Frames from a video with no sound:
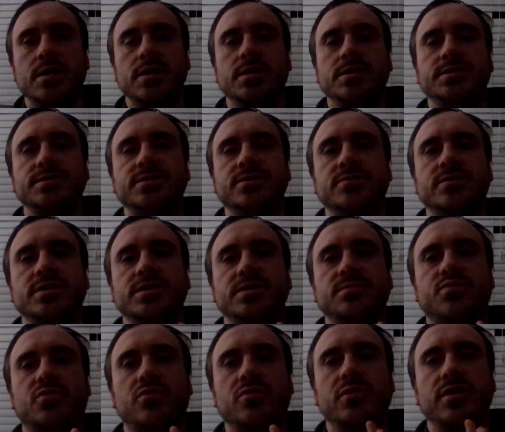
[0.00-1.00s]
So in the
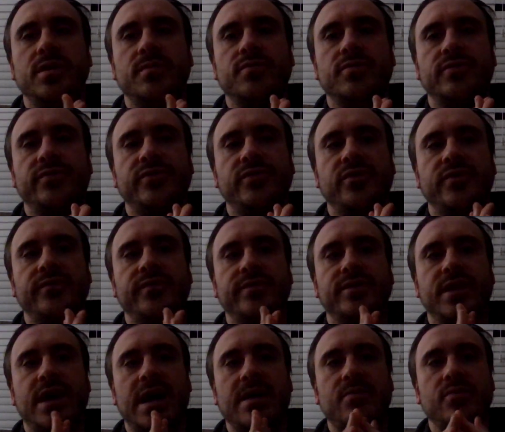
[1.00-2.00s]
poorly preserved
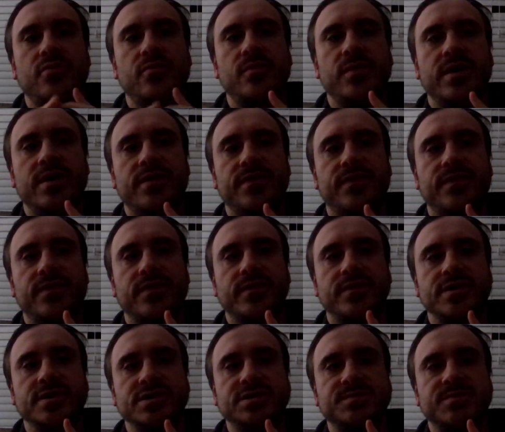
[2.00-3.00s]
Labu myth,
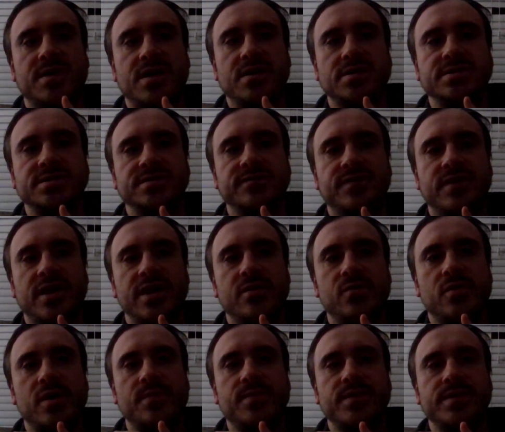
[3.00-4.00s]
Tishpak's divine
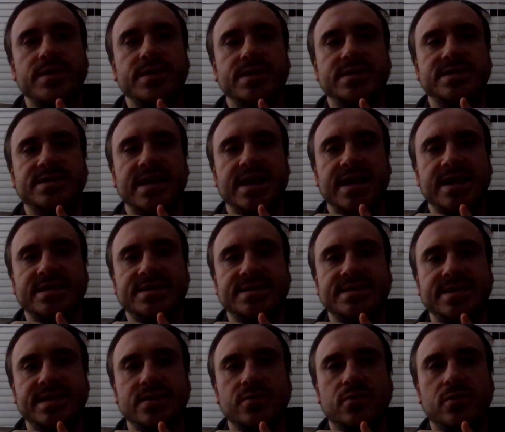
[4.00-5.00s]
weapon is a
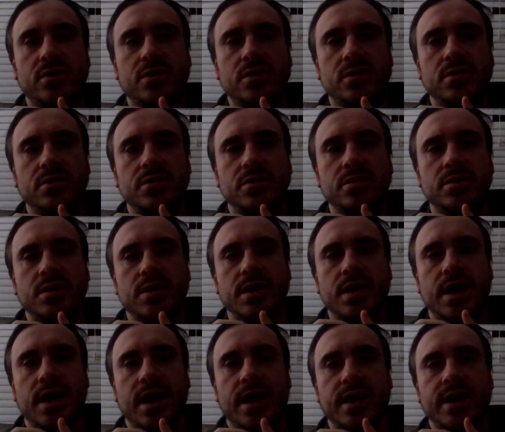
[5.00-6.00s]
seal,
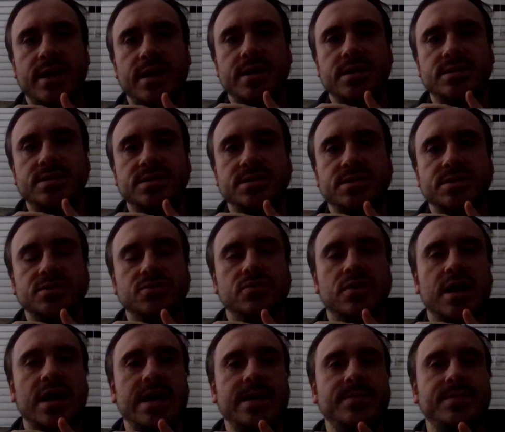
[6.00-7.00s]
and he is
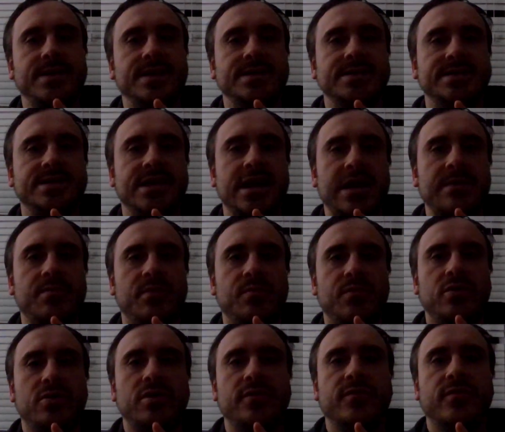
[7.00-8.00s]
described as
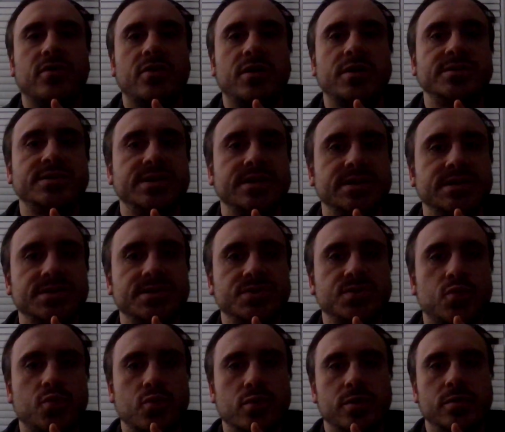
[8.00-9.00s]
capable of causing
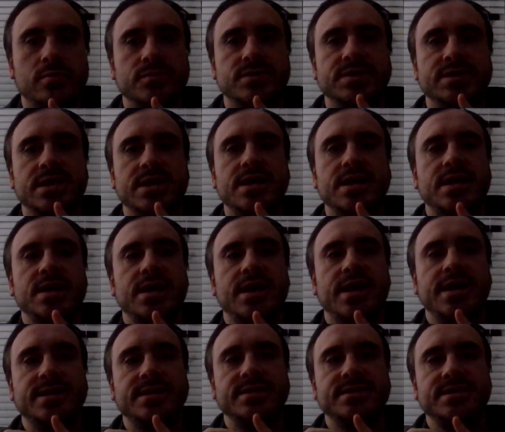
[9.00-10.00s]
storms.
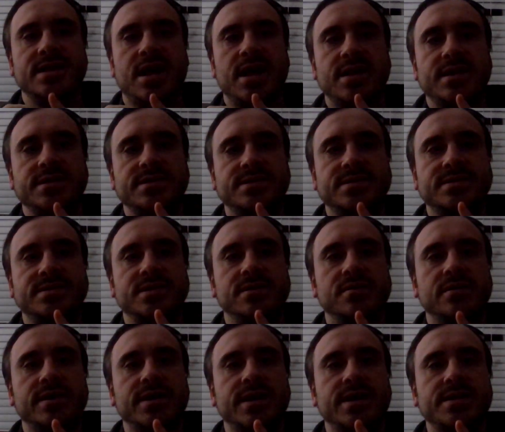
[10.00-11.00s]
It does not
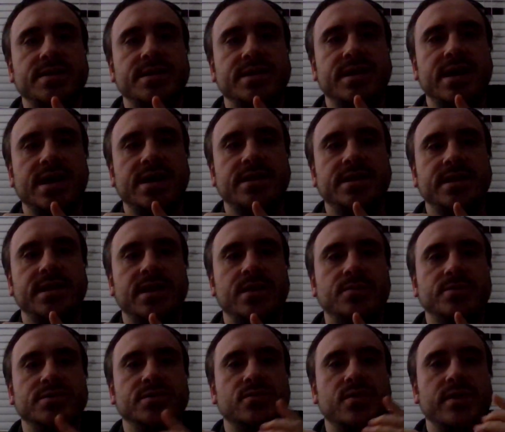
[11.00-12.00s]
necessarily indicate that he
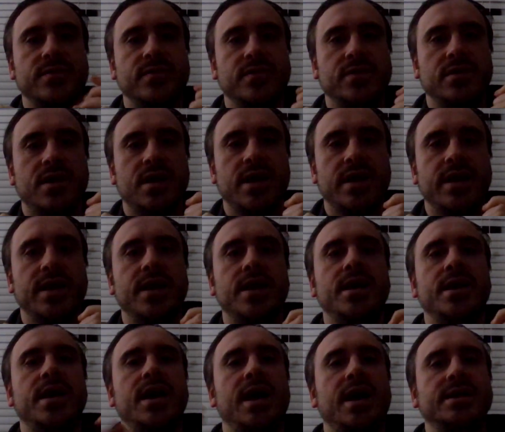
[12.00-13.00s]
was a weather god,
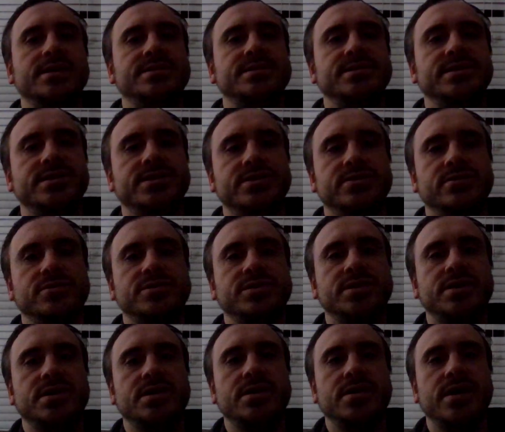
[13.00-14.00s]
as
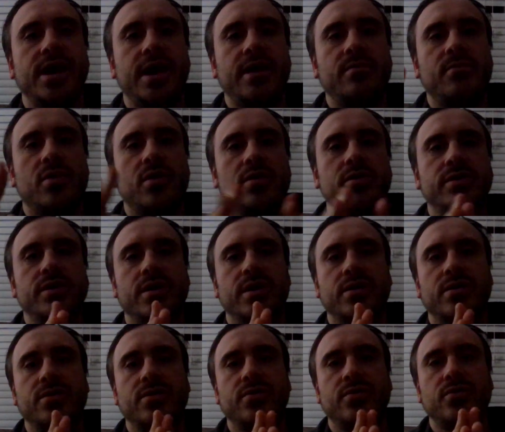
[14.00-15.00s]
Ninurta and
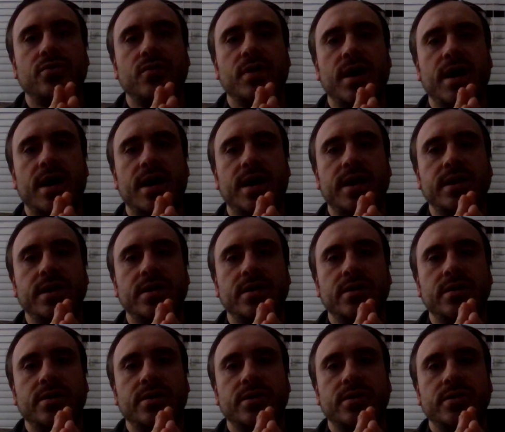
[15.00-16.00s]
Marduk, who had
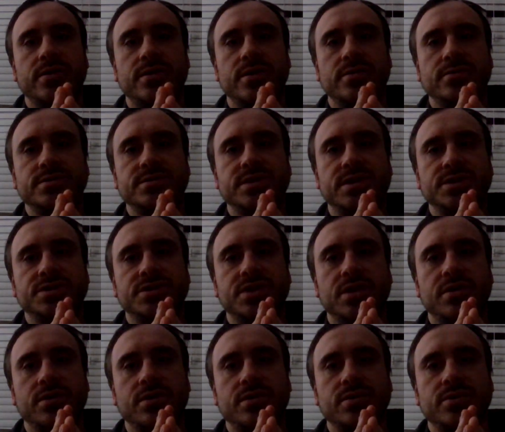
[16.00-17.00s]
no such
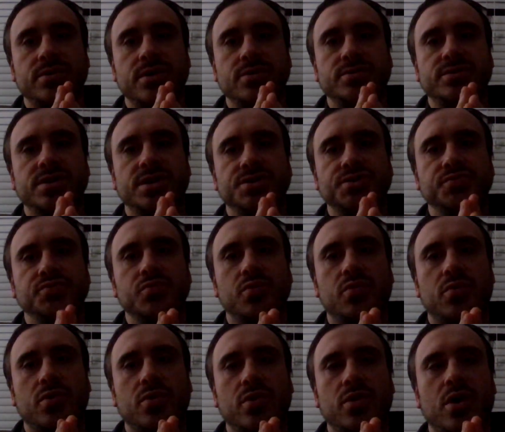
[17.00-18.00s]

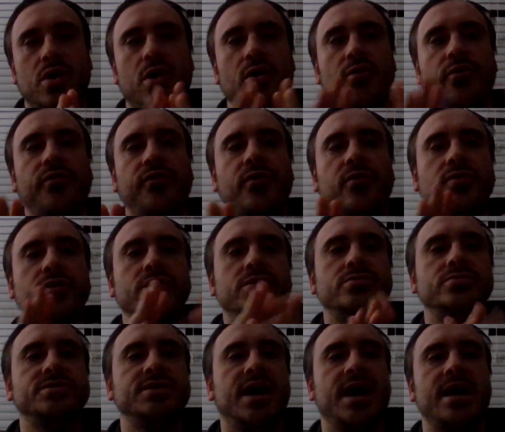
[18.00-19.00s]
role, also
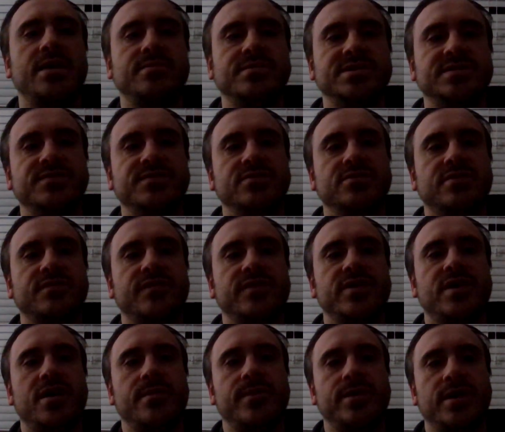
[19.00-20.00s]
use atmospheric
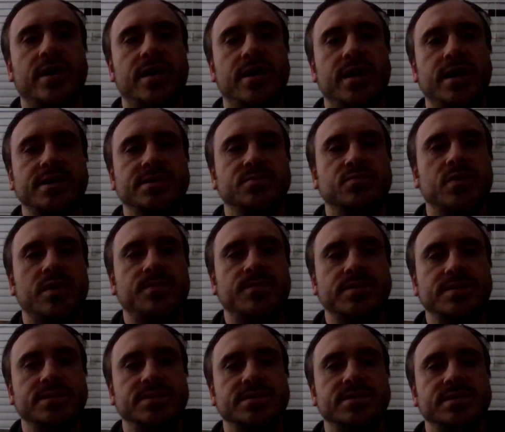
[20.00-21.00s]
phenomenon as
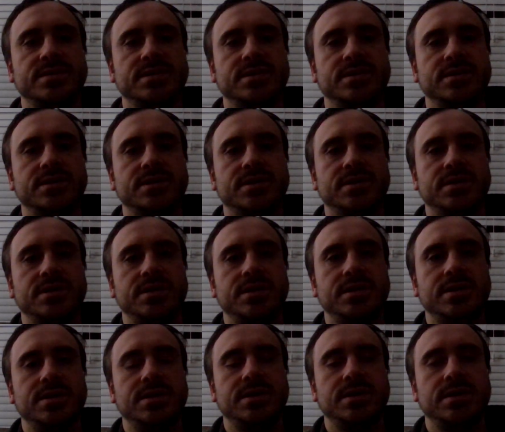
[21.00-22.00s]
weapons
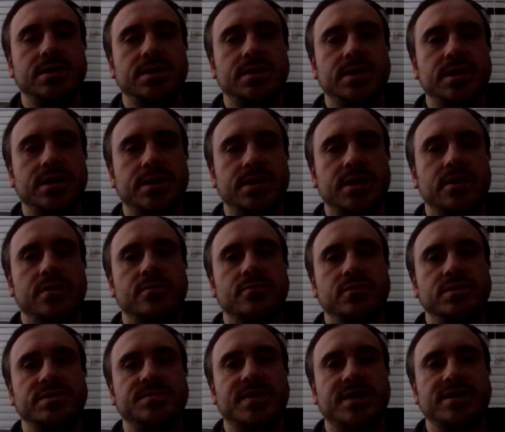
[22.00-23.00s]
in their
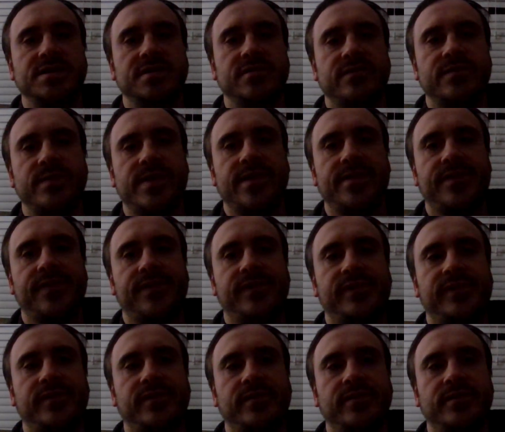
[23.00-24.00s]
respective
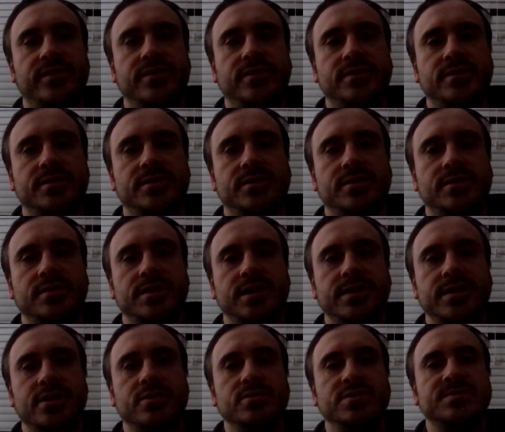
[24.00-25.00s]
myths, in
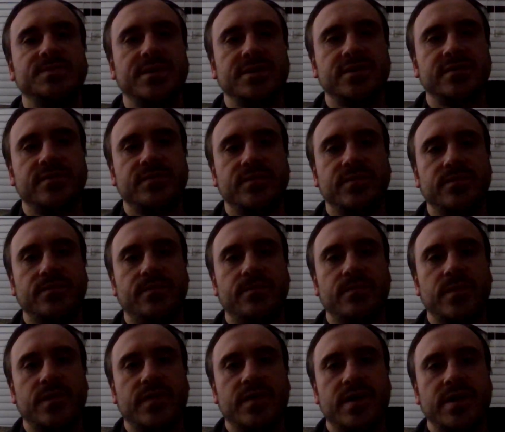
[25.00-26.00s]
their respective
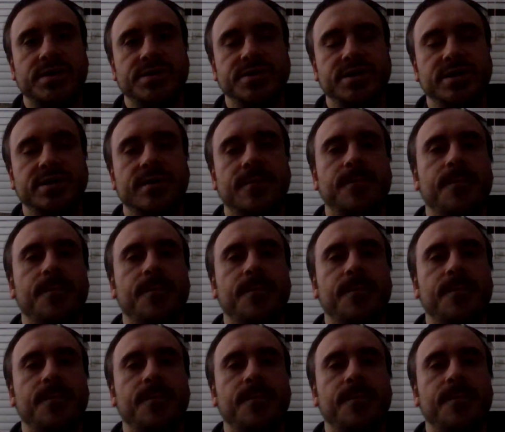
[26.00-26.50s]
mythology.